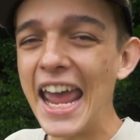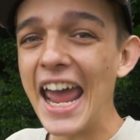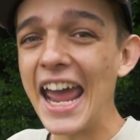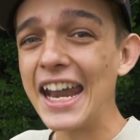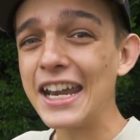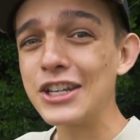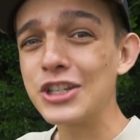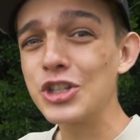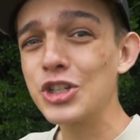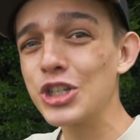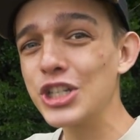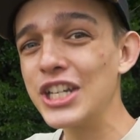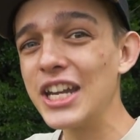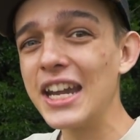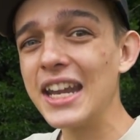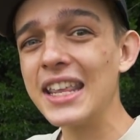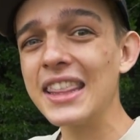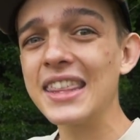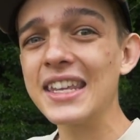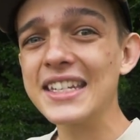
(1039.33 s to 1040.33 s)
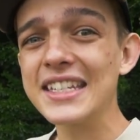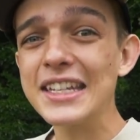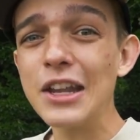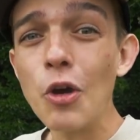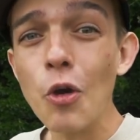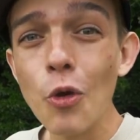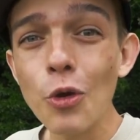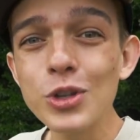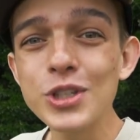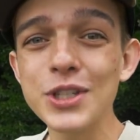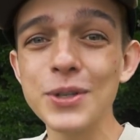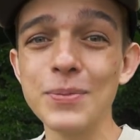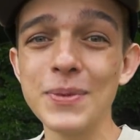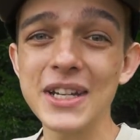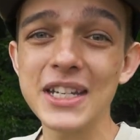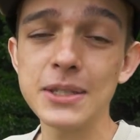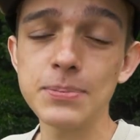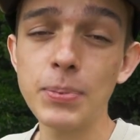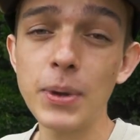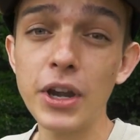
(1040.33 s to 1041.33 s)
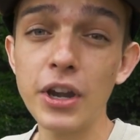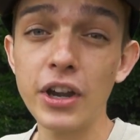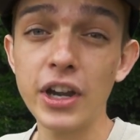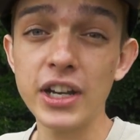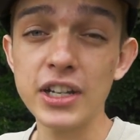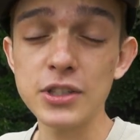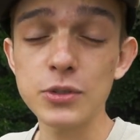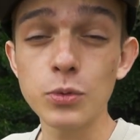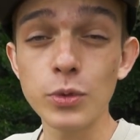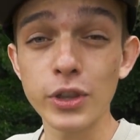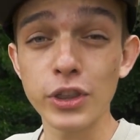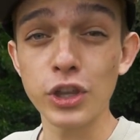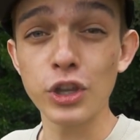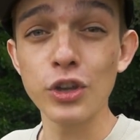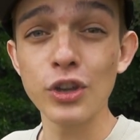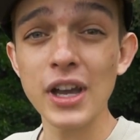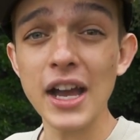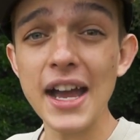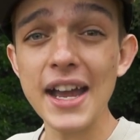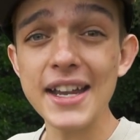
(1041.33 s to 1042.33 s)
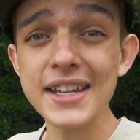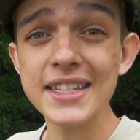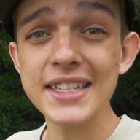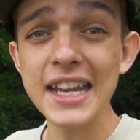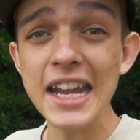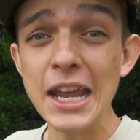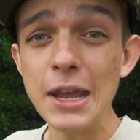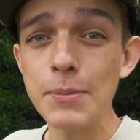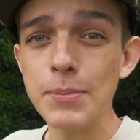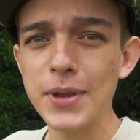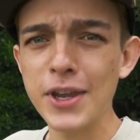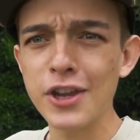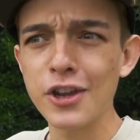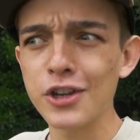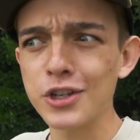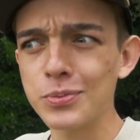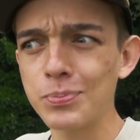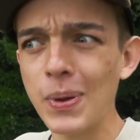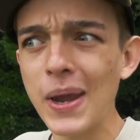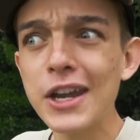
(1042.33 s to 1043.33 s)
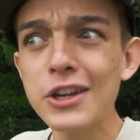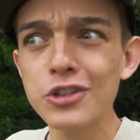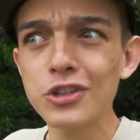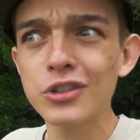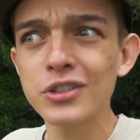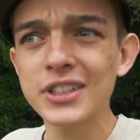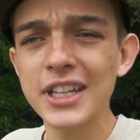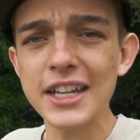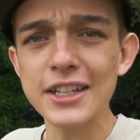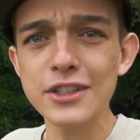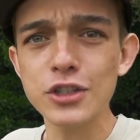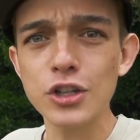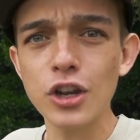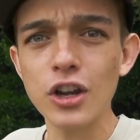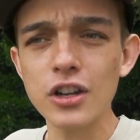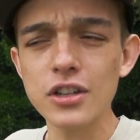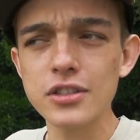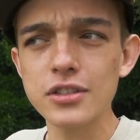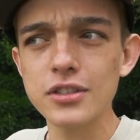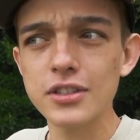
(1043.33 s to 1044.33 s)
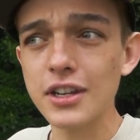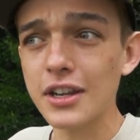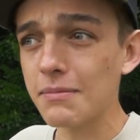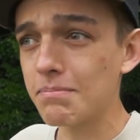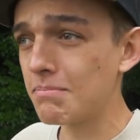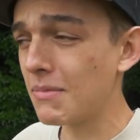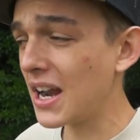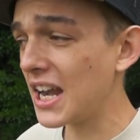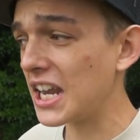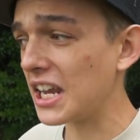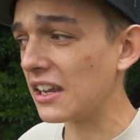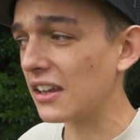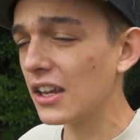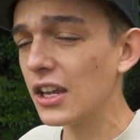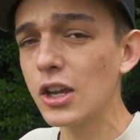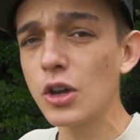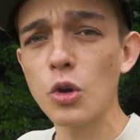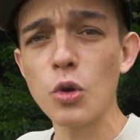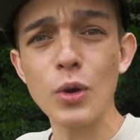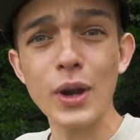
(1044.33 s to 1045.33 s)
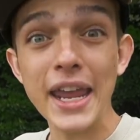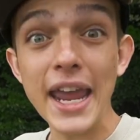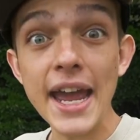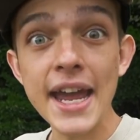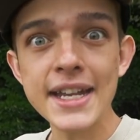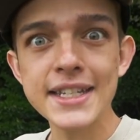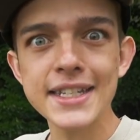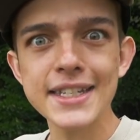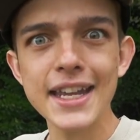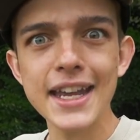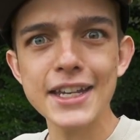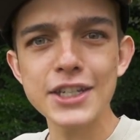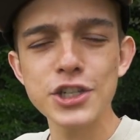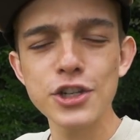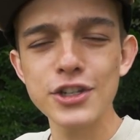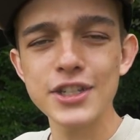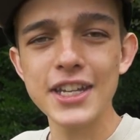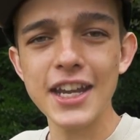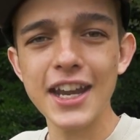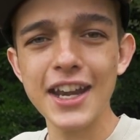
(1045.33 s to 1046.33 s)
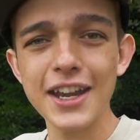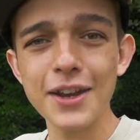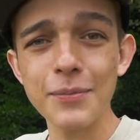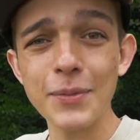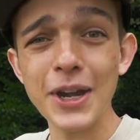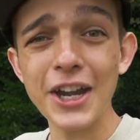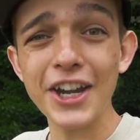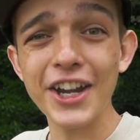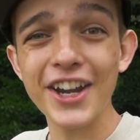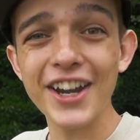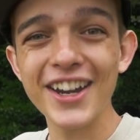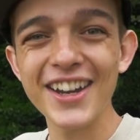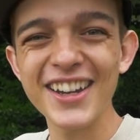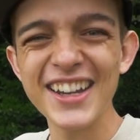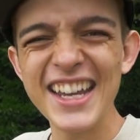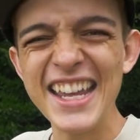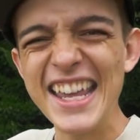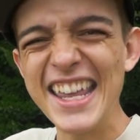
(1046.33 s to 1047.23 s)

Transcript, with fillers: and share this awesome experience with you guys because petrol does cost money or gas as you say in America.